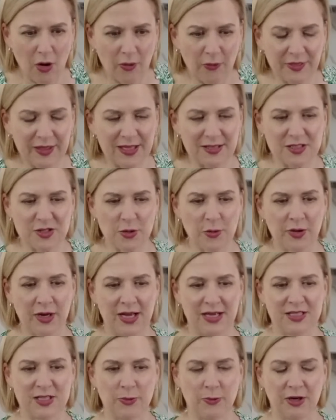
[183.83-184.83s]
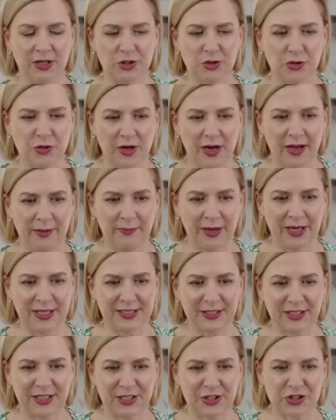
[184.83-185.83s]
that's so nice. You want to try my
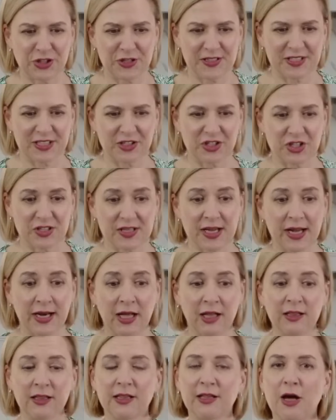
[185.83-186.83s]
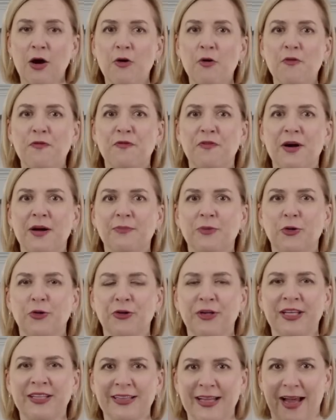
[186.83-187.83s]
delicious dishes. And hello from
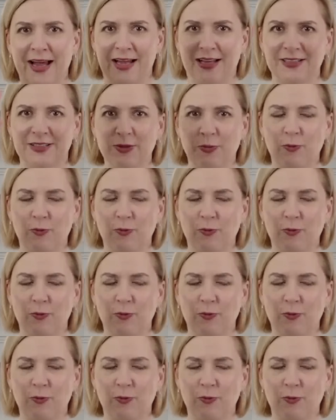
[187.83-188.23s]
Greenland.